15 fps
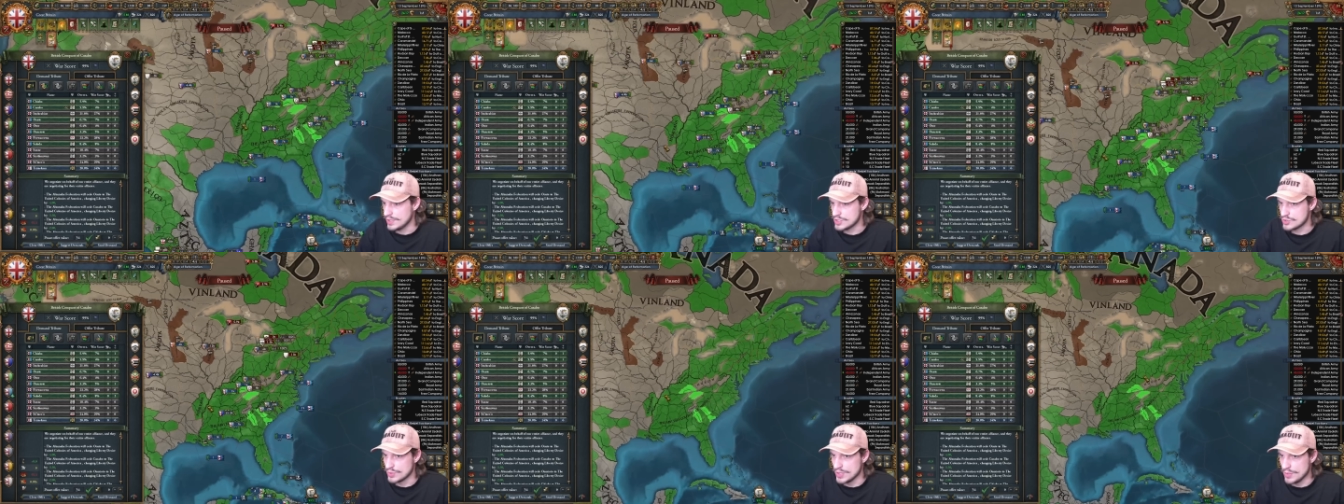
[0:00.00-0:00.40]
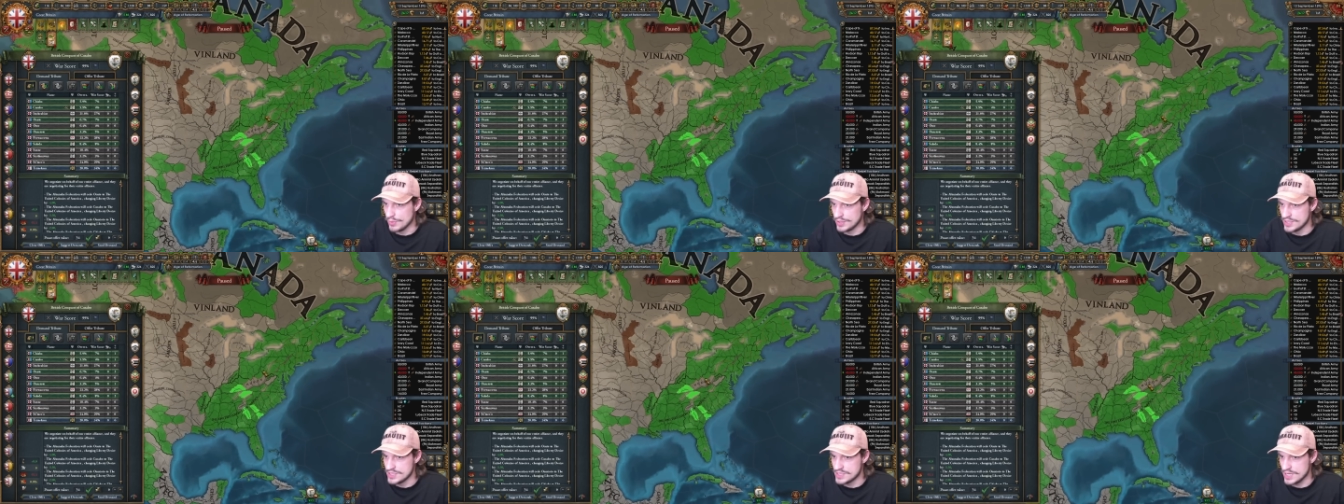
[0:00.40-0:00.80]
guess we're done
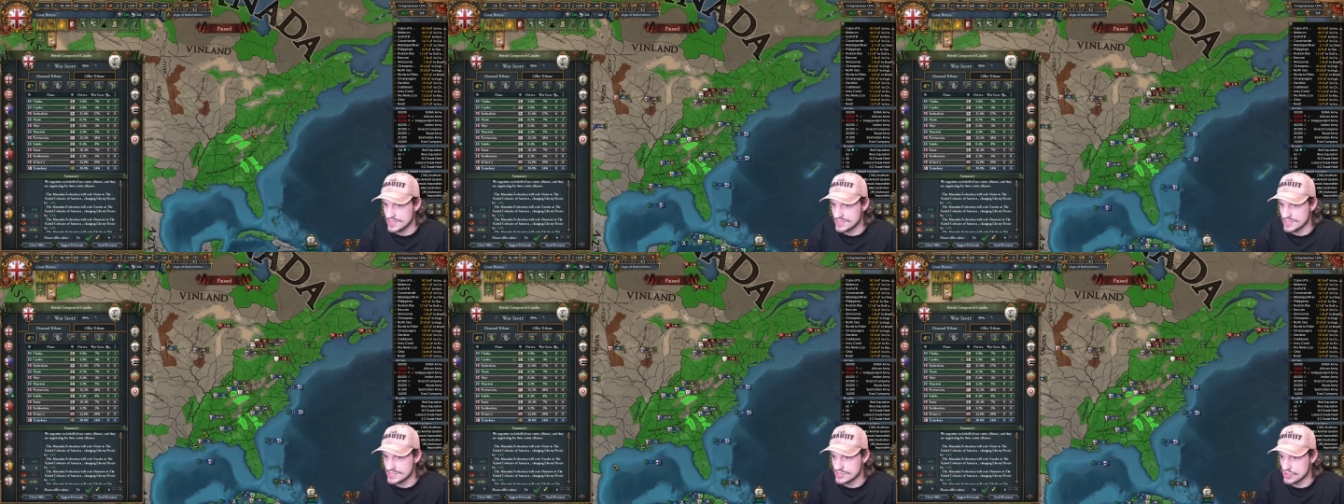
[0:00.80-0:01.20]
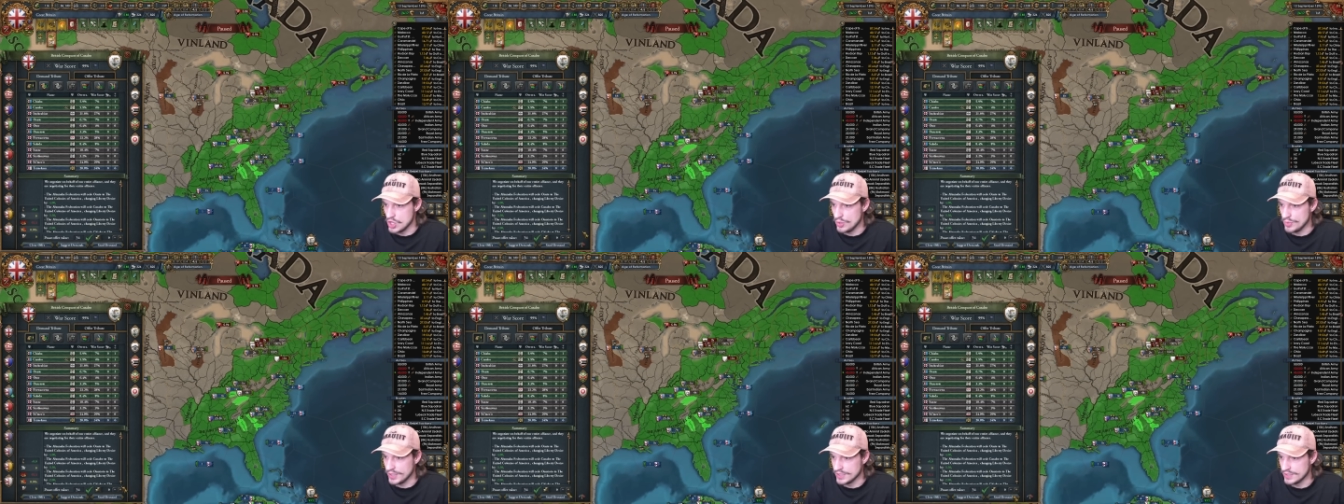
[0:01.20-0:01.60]
with these guys. This is
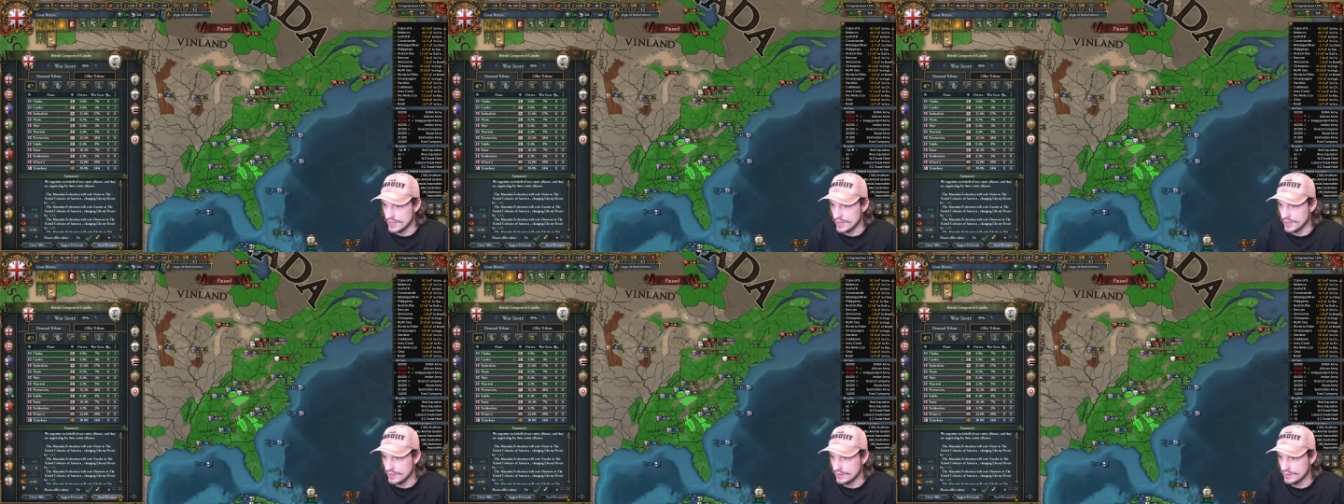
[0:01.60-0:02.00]
all we can take.